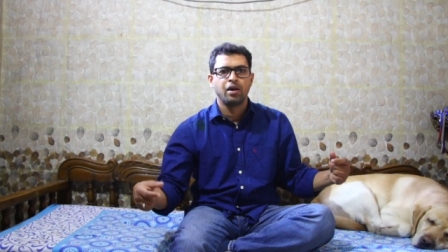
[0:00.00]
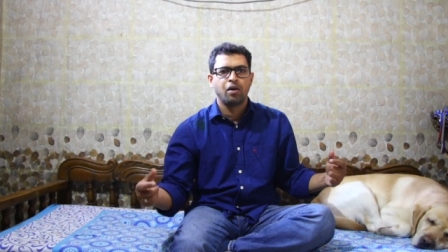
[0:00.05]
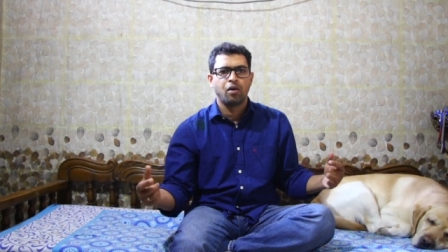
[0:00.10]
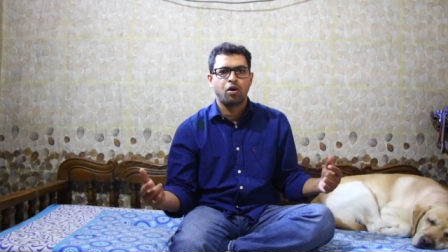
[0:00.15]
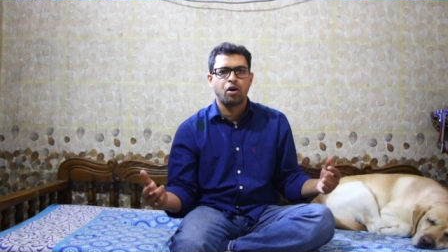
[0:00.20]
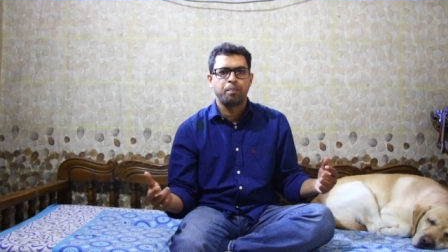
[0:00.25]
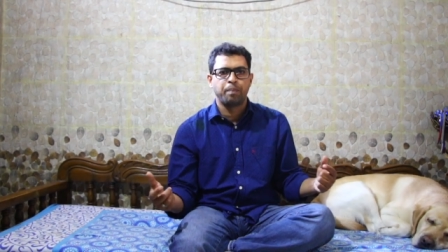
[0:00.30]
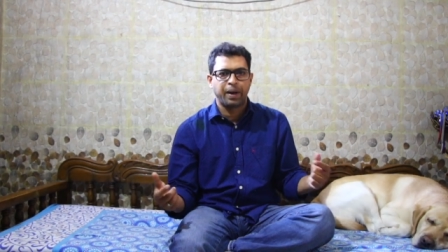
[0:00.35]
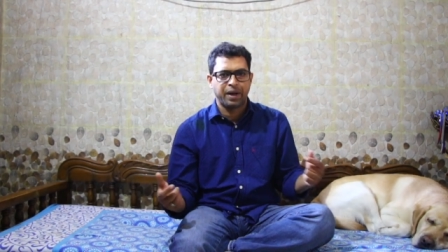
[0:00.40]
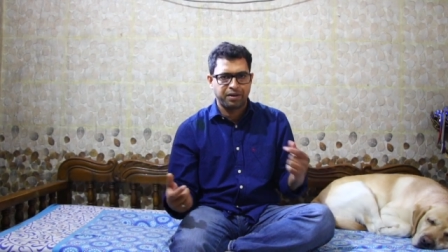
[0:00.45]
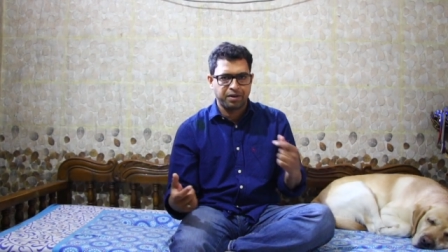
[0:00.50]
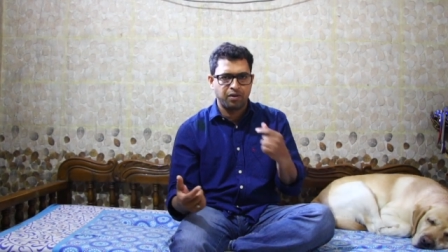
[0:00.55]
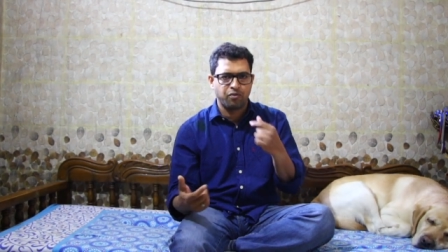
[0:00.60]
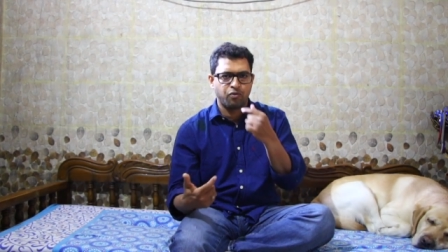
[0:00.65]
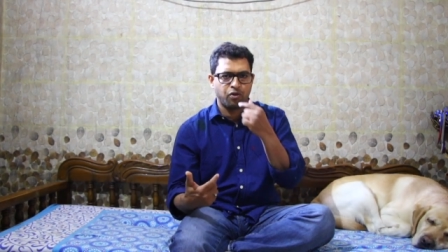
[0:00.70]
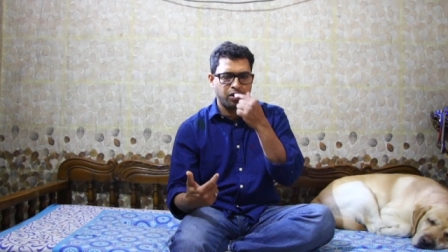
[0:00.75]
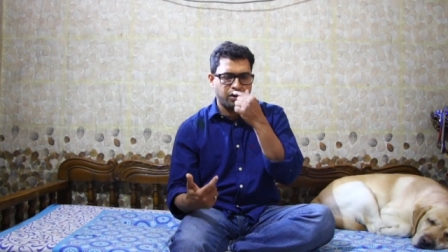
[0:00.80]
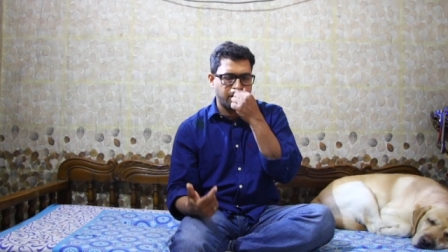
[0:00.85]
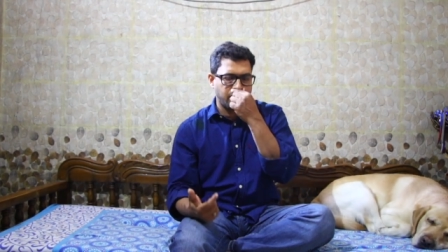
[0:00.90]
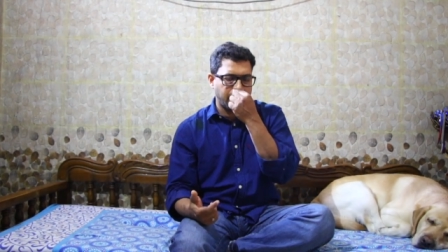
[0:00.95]
Or better,
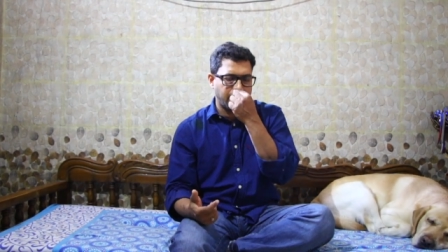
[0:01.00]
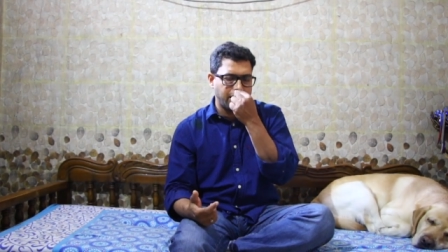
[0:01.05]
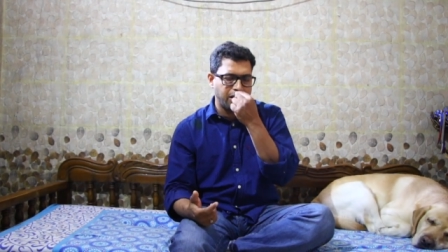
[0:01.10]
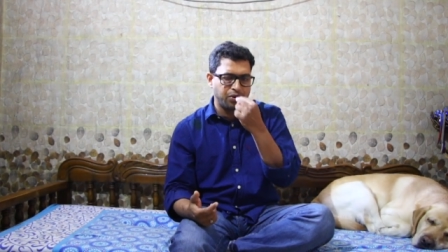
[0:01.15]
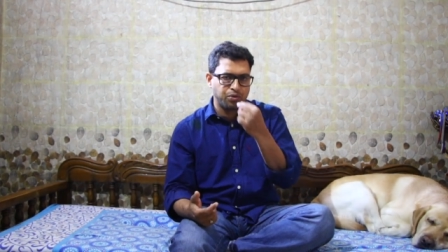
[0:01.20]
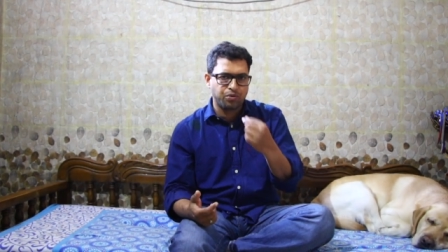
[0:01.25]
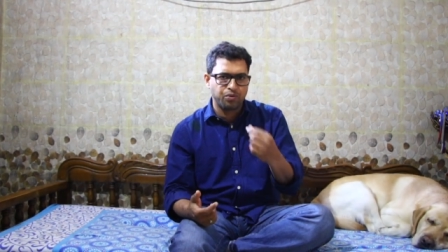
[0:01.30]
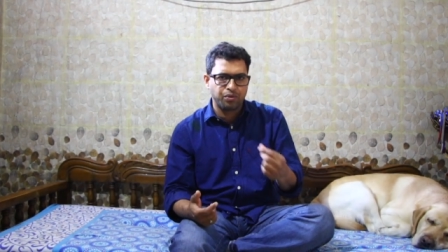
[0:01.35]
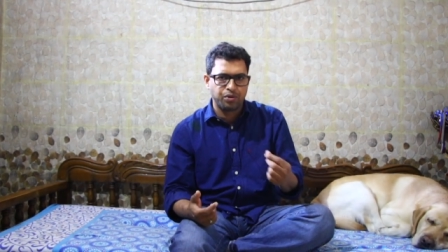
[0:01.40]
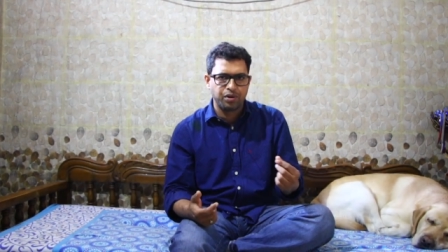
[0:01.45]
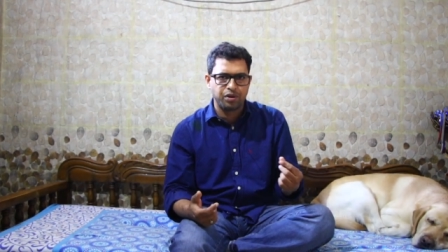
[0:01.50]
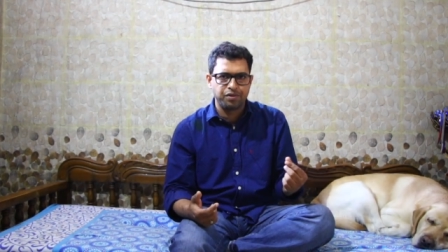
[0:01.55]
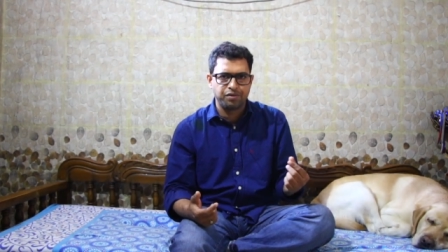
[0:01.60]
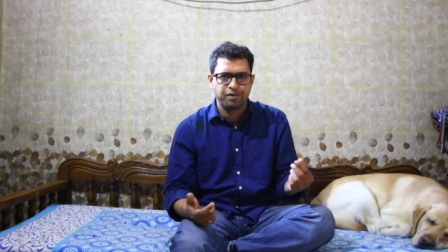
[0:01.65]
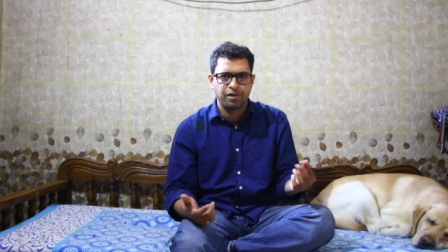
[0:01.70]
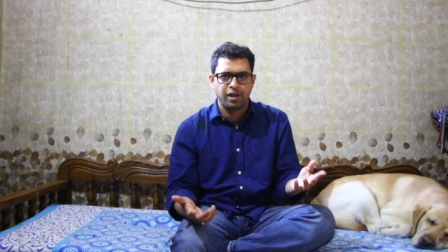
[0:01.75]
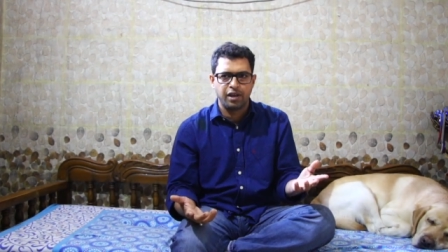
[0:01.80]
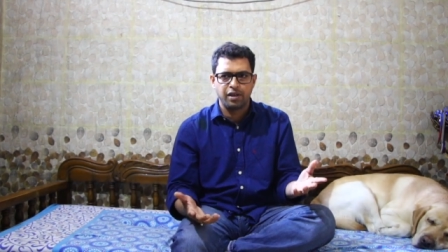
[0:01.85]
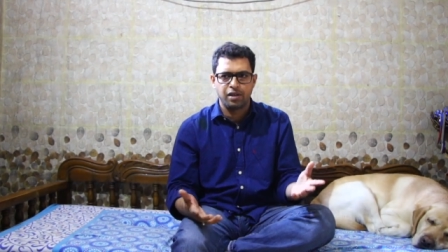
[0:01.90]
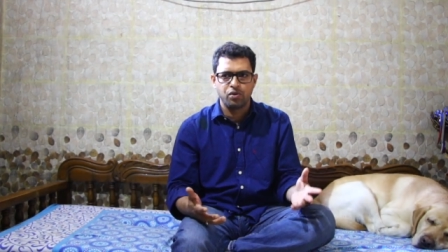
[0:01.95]
what I do is,
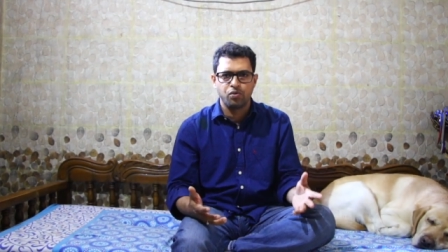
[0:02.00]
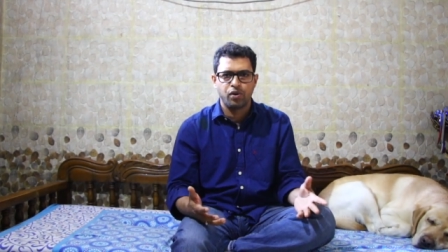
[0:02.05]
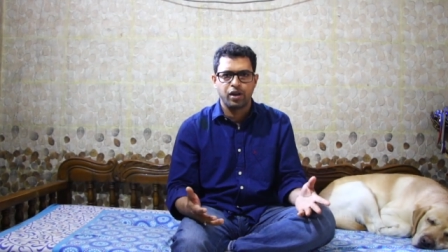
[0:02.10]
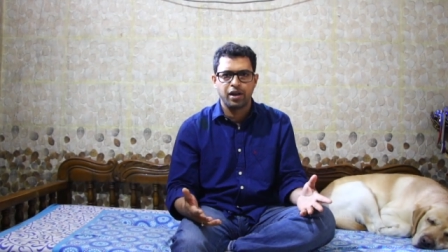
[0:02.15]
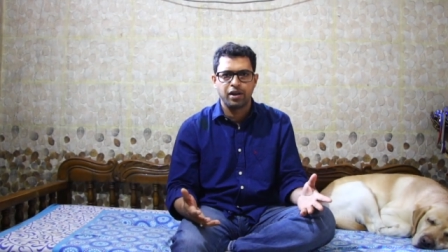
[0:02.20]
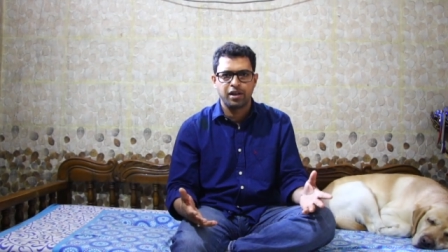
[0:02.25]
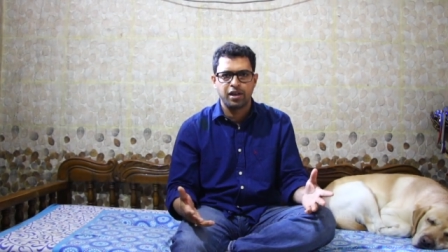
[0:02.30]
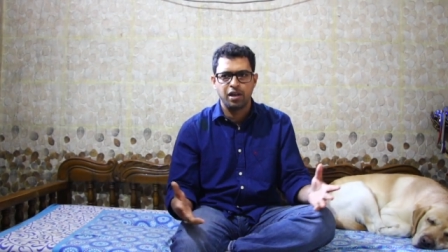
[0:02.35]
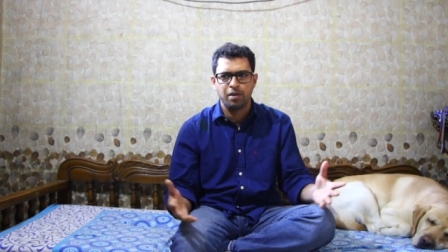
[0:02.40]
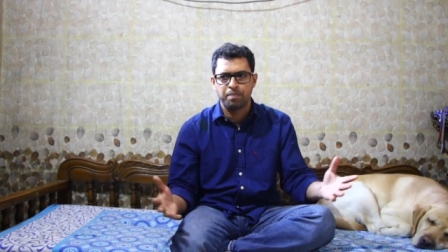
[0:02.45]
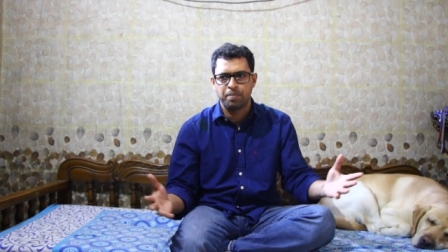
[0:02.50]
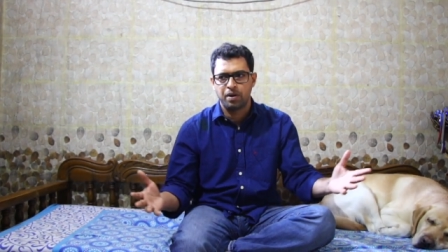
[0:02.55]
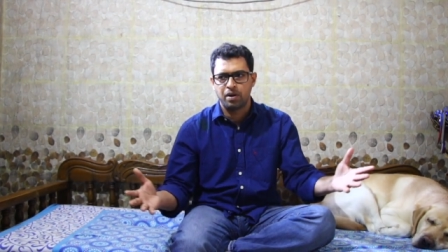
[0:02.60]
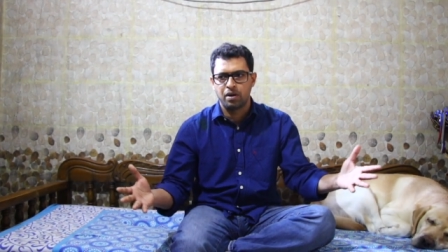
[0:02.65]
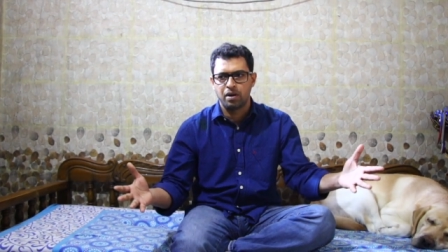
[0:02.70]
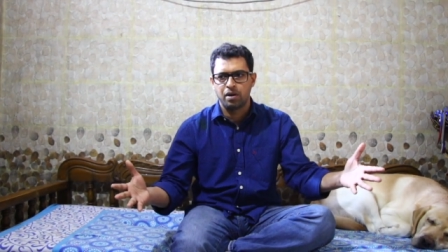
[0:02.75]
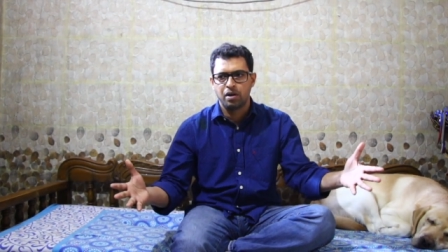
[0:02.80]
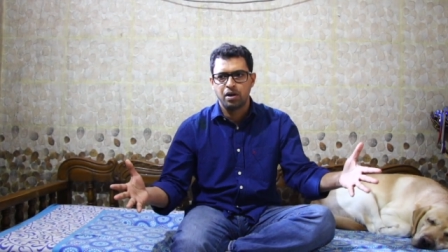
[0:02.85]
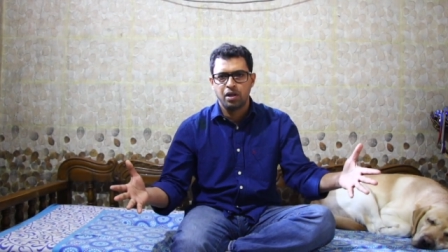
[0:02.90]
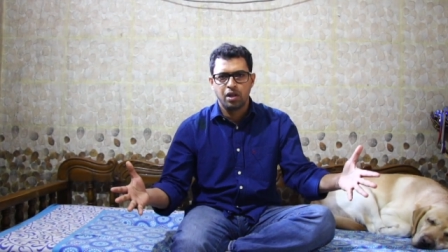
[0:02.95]
like, you can keep
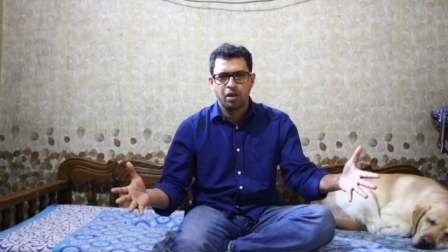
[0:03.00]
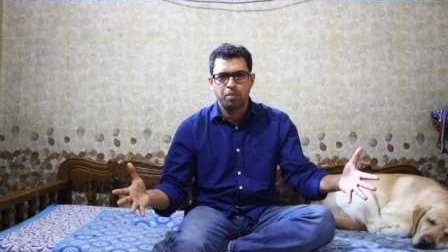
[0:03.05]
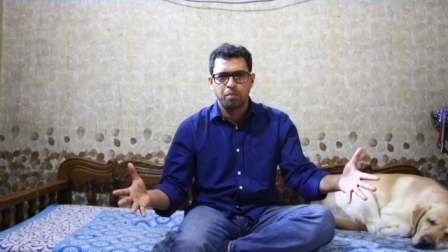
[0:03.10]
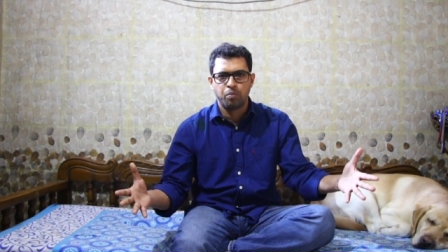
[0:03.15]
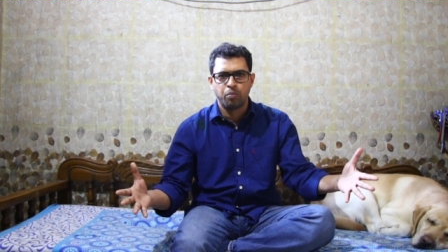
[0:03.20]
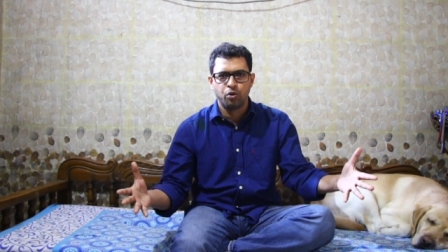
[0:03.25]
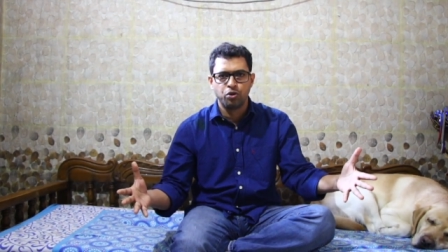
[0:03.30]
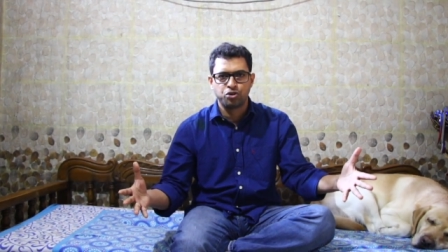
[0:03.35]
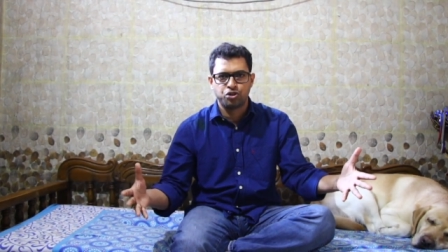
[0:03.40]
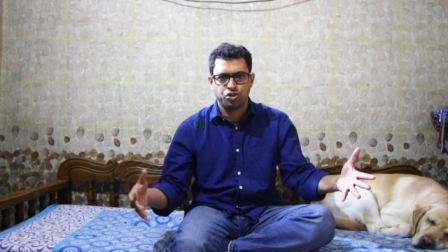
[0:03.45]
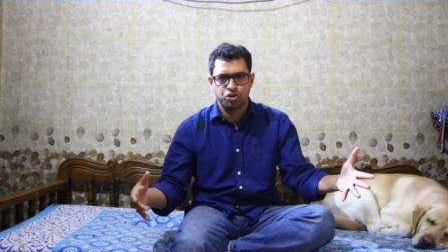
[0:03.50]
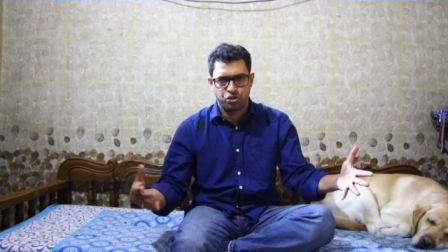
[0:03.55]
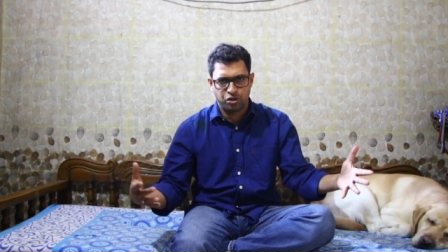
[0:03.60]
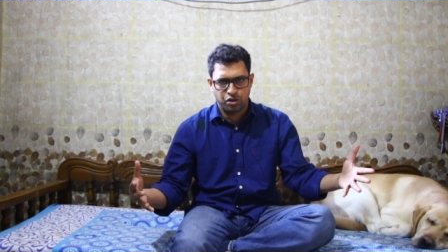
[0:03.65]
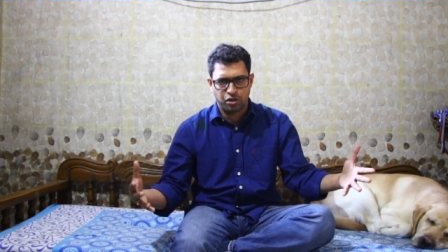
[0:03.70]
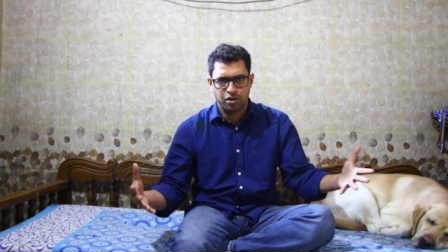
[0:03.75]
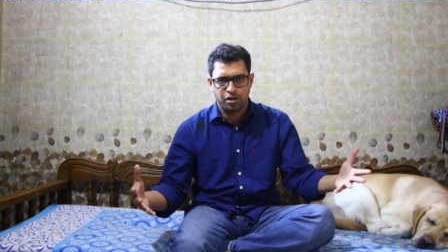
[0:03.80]
a bush